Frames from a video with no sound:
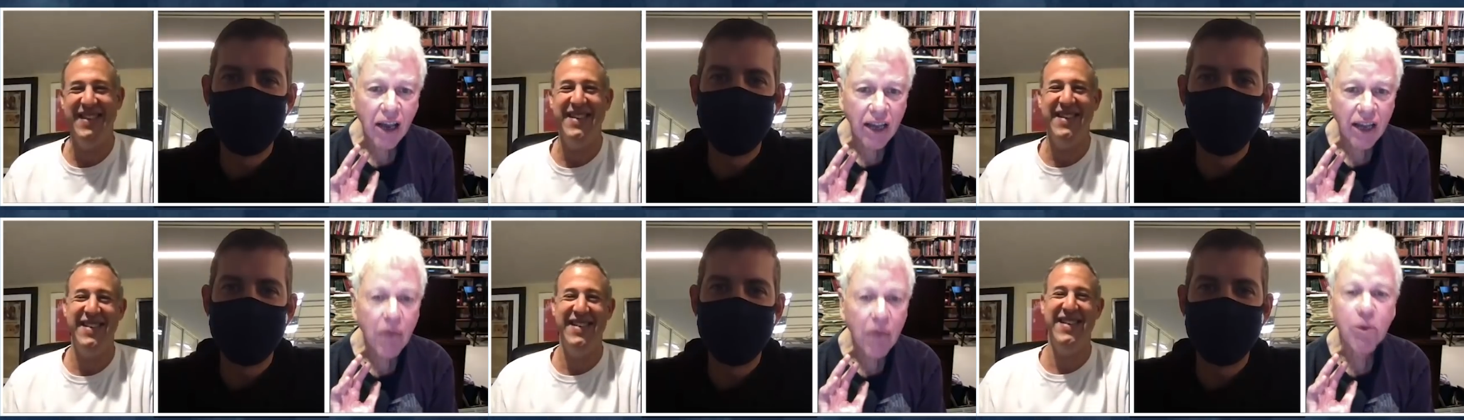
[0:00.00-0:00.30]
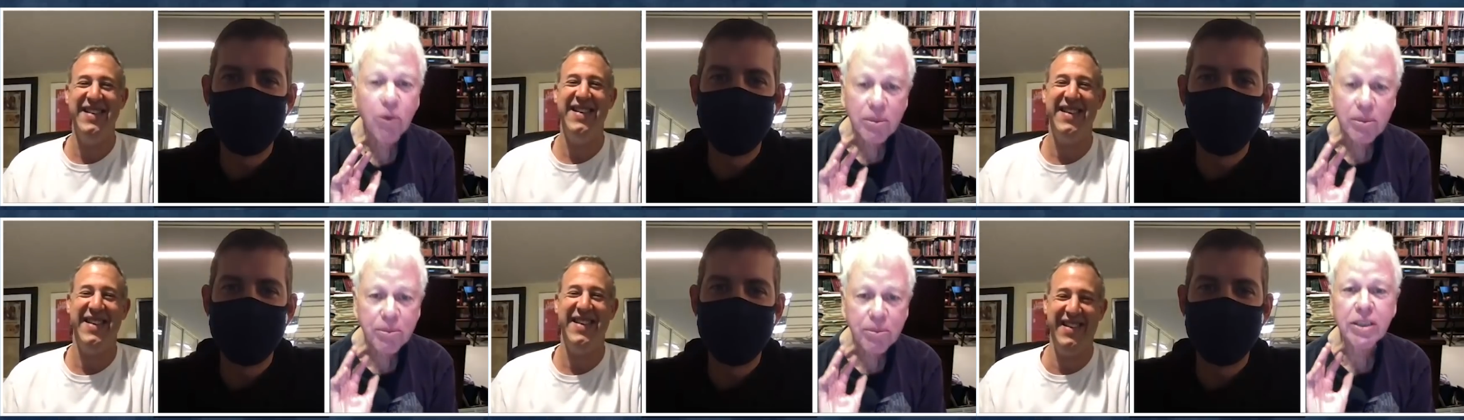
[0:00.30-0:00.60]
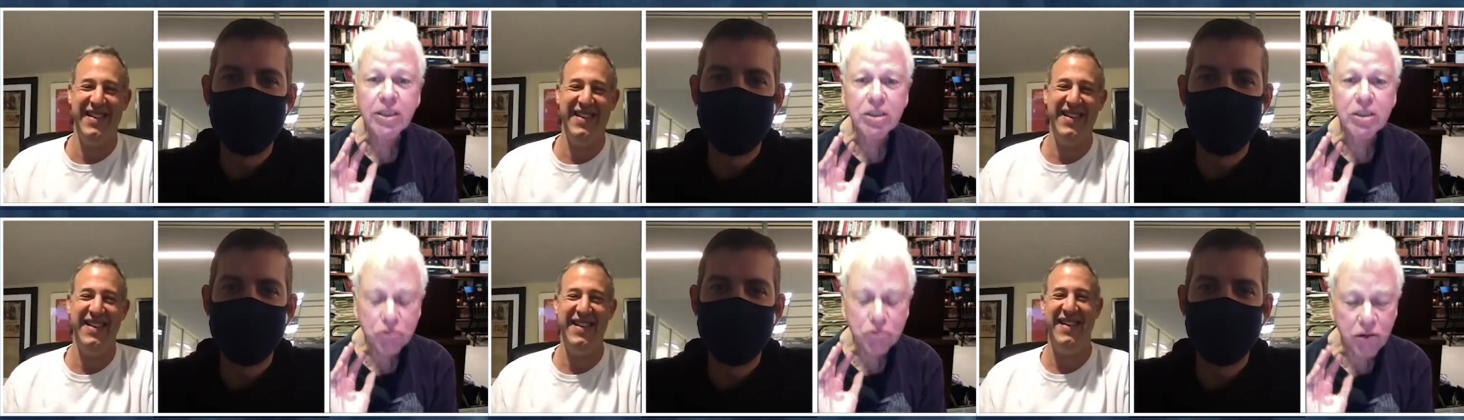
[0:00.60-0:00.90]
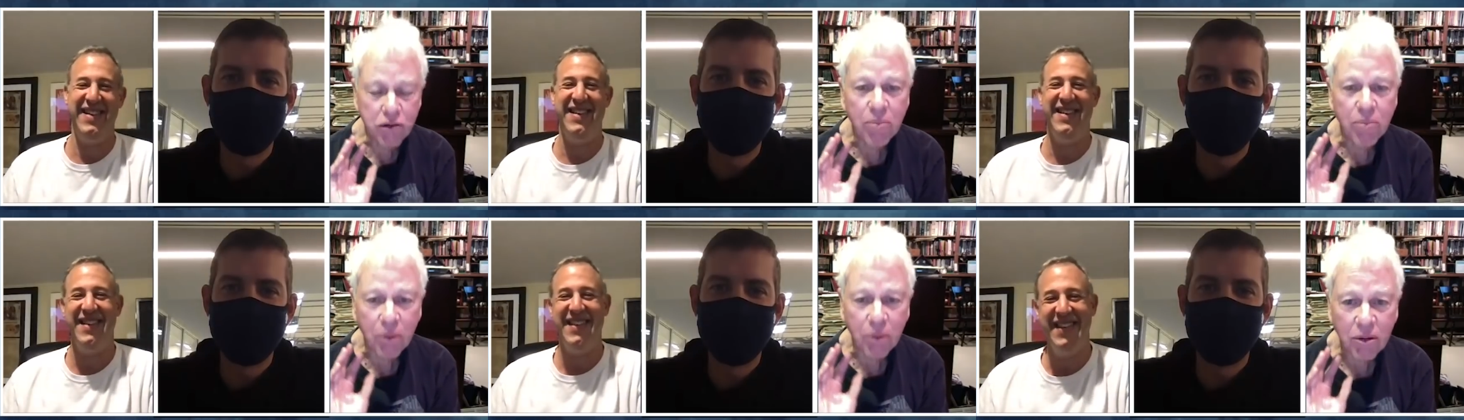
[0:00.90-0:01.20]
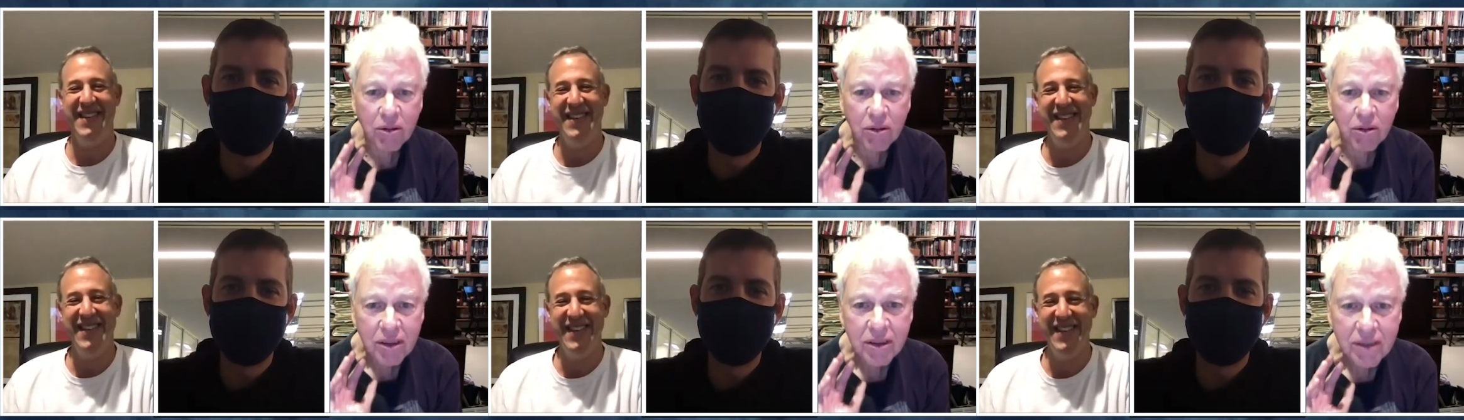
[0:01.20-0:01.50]
Speaker 1: I would have been in trouble,
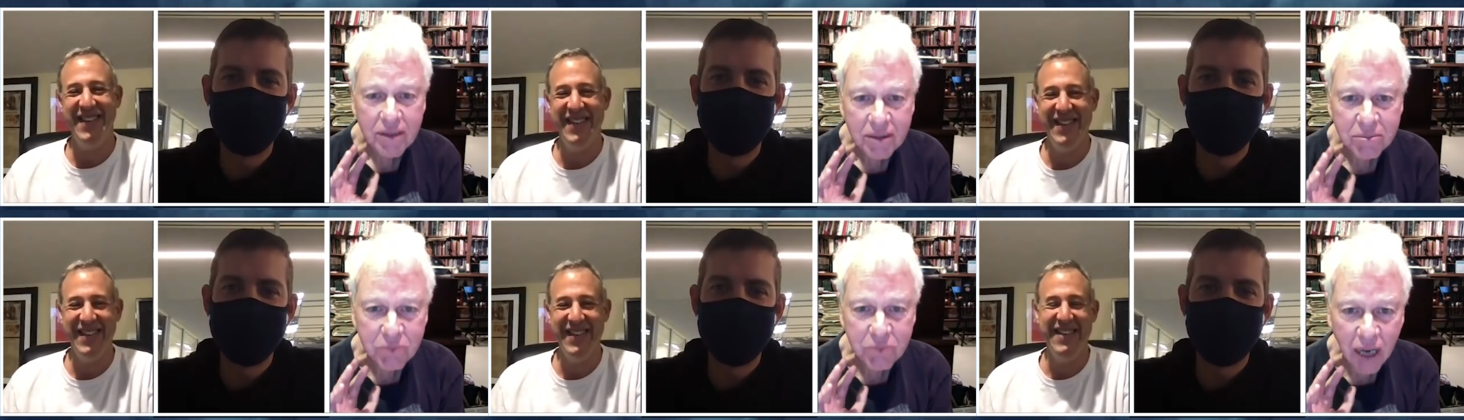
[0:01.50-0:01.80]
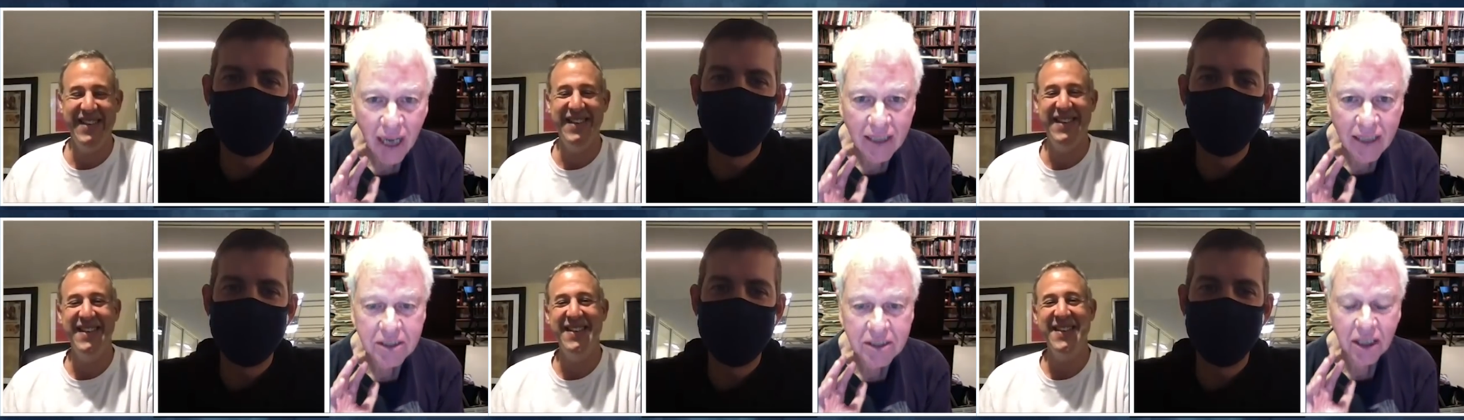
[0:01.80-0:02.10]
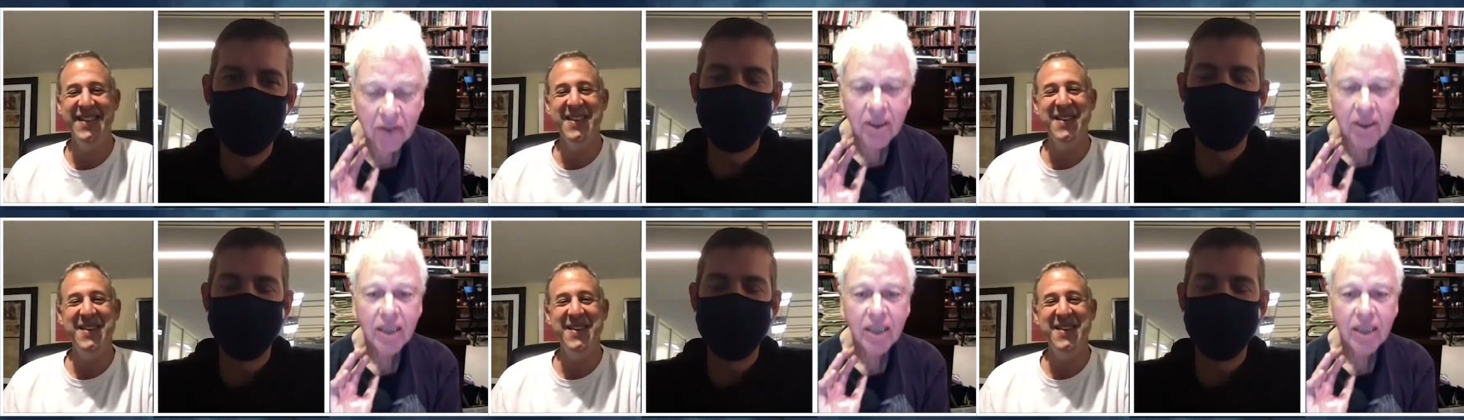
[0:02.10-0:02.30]
Brad. So